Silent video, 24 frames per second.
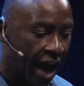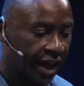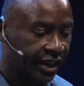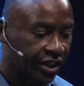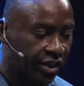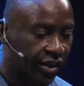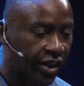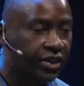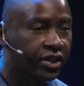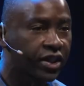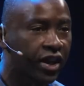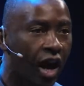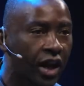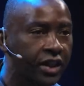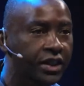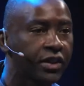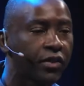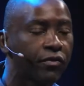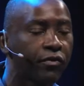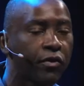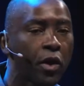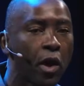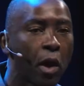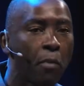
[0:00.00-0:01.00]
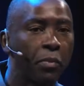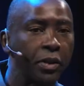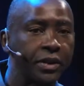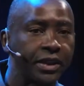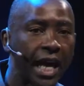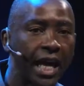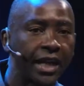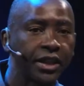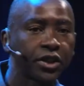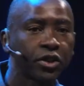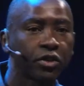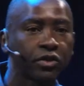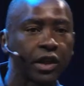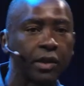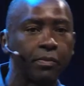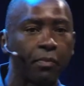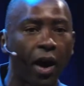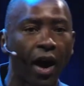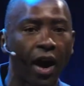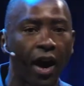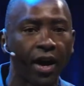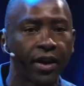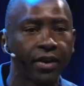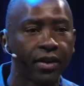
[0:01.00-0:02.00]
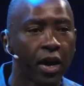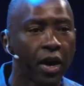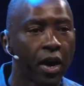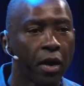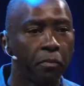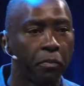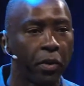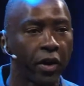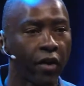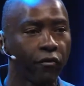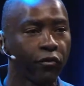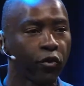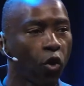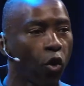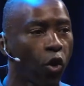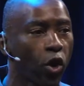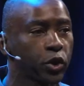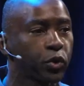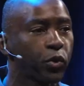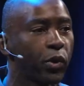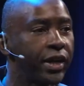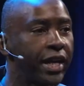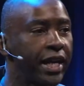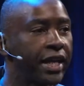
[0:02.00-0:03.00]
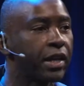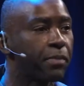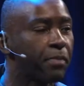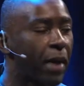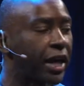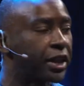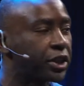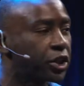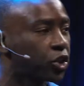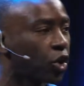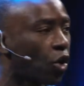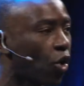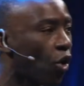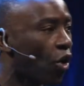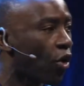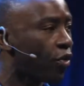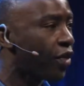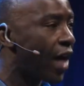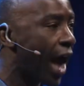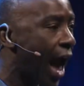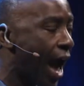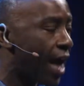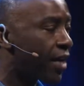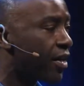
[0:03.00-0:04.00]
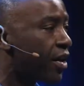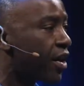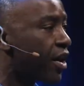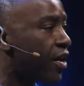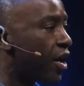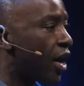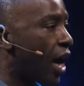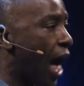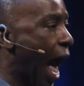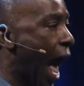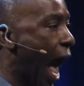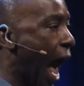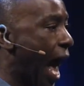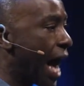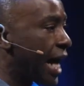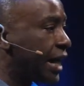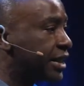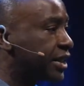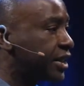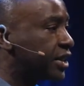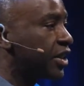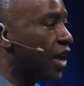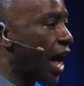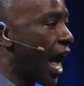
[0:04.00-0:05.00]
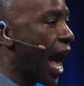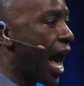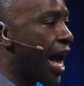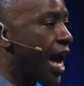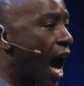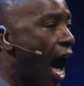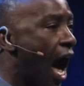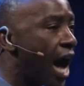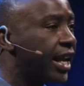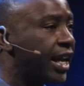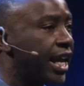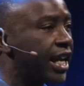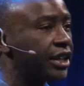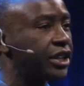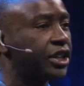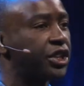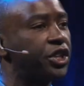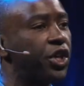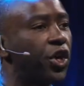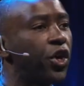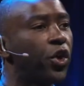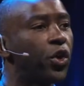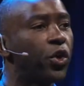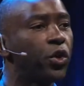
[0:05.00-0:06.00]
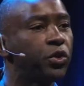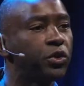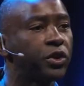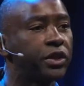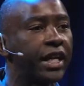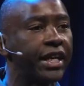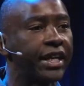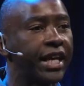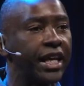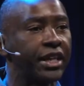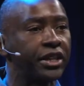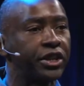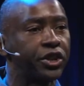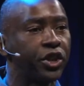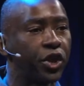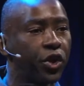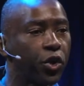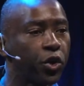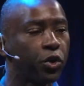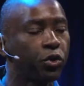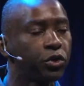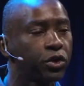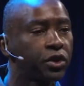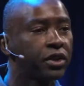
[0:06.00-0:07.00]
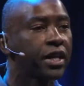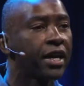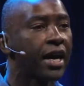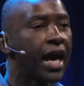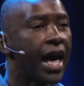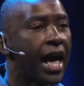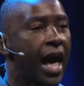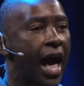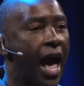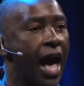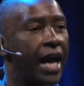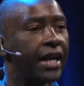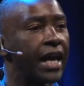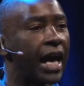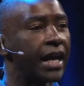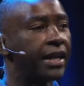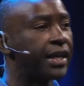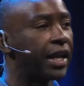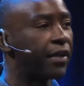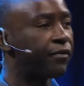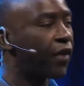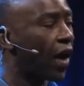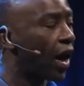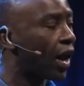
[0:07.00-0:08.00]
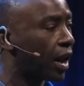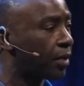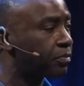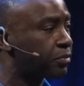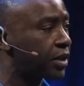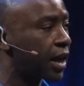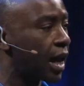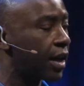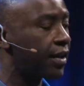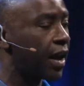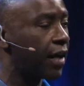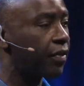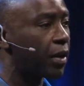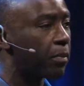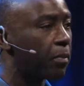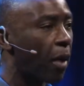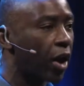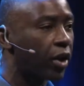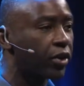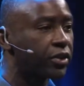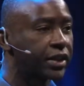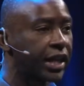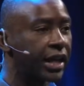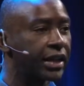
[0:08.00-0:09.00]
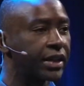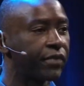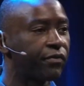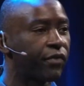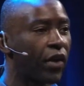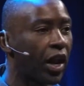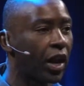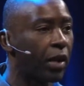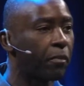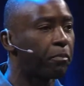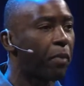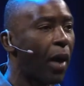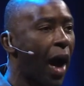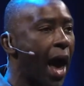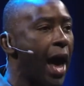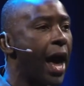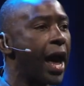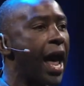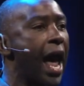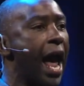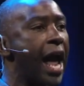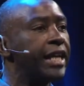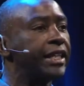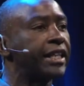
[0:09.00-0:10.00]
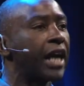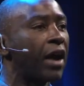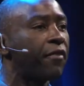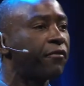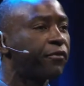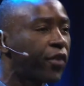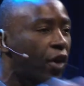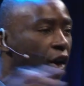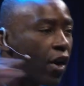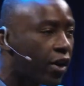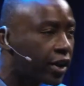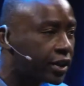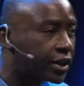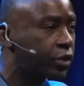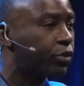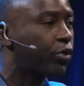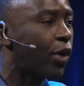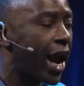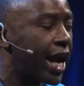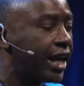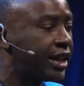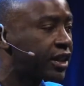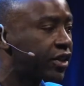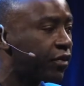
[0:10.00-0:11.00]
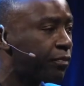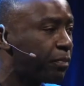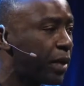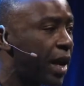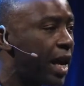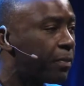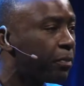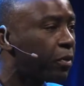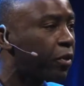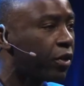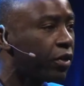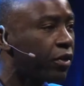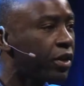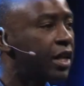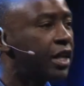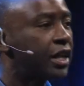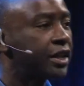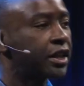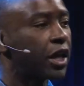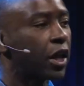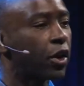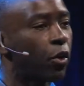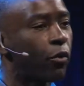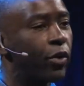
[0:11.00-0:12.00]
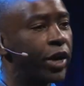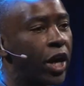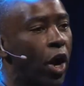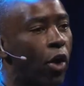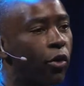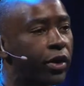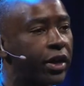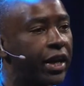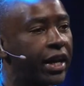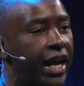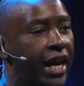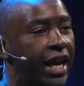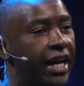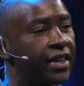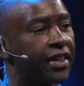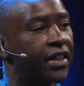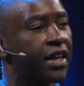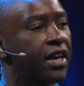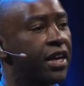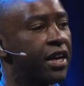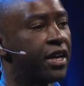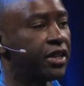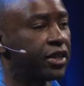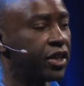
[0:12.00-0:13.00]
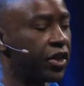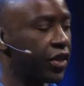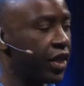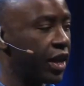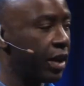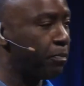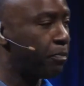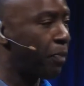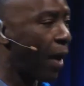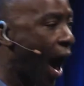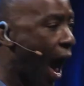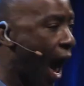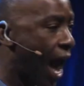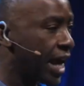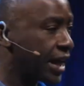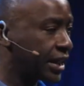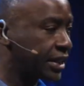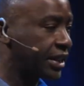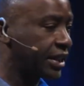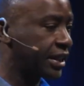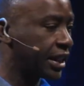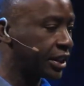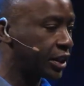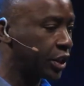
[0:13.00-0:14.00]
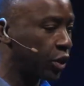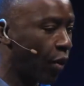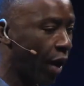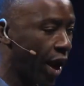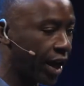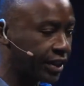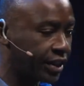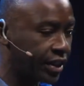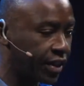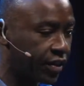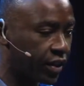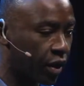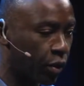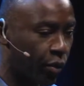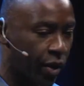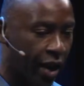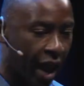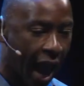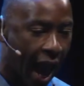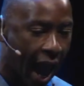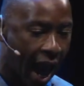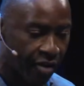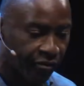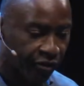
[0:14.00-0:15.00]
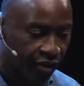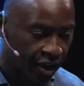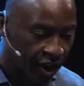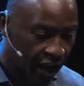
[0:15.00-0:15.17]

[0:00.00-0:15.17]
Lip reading: so there's lots of potential demand. But of course, we need to make sure that as AI gets used, it gets used and developed, and the models get developed by a diverse range of people so that we don't get the biased situation that we have